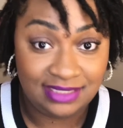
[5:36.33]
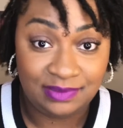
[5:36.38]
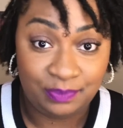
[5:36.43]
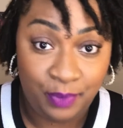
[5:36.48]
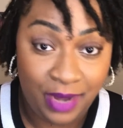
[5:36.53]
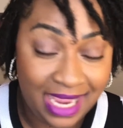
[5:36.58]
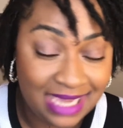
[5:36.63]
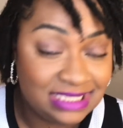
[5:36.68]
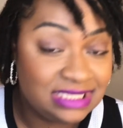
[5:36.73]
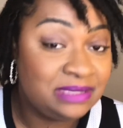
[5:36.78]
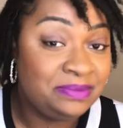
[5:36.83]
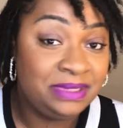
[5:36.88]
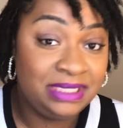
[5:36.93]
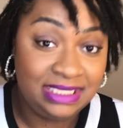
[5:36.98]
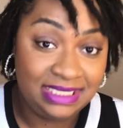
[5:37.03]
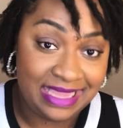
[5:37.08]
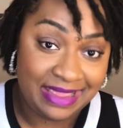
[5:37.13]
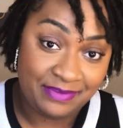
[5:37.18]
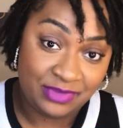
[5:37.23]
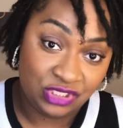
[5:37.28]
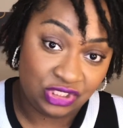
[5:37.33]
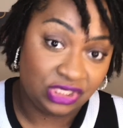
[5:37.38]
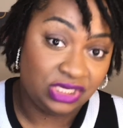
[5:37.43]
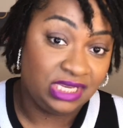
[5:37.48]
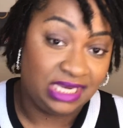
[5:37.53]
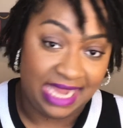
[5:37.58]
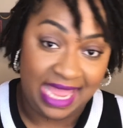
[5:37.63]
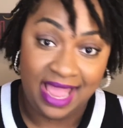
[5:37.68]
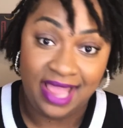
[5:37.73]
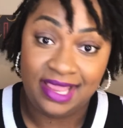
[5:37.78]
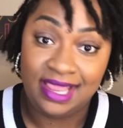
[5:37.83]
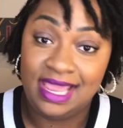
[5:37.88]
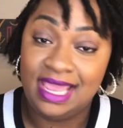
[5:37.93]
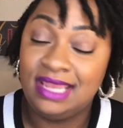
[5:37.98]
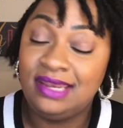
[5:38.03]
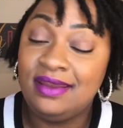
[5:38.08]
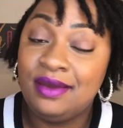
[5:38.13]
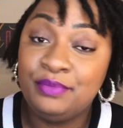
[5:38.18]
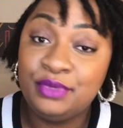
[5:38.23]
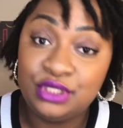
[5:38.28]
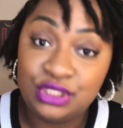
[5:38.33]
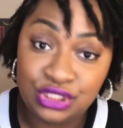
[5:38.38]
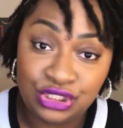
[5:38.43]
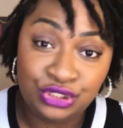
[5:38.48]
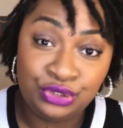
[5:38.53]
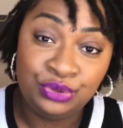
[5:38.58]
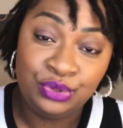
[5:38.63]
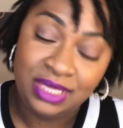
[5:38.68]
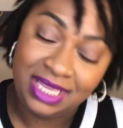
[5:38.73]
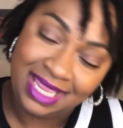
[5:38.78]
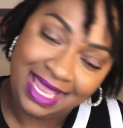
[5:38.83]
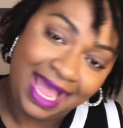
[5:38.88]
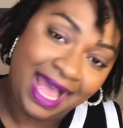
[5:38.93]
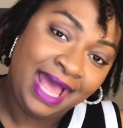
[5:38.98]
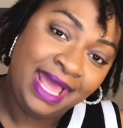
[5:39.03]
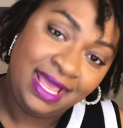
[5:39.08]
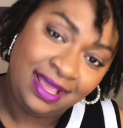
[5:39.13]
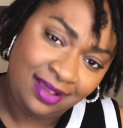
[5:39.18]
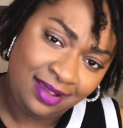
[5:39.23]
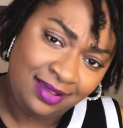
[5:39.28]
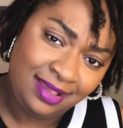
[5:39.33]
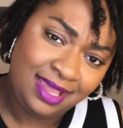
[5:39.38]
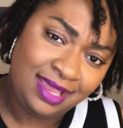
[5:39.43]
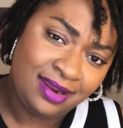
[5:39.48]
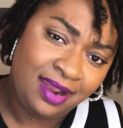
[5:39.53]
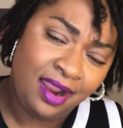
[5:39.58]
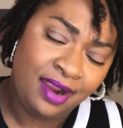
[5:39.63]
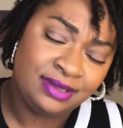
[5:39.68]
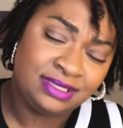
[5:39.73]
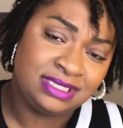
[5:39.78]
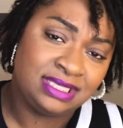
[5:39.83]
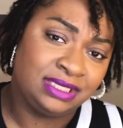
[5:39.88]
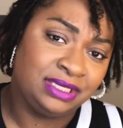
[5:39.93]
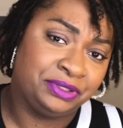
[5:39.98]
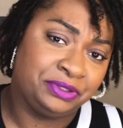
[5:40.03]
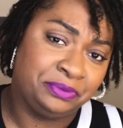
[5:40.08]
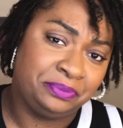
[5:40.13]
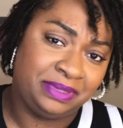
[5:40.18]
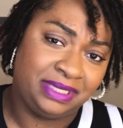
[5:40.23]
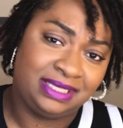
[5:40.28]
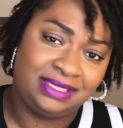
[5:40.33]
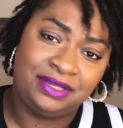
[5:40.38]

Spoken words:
possibly damaging your lock, and number two, it hurts a little bit.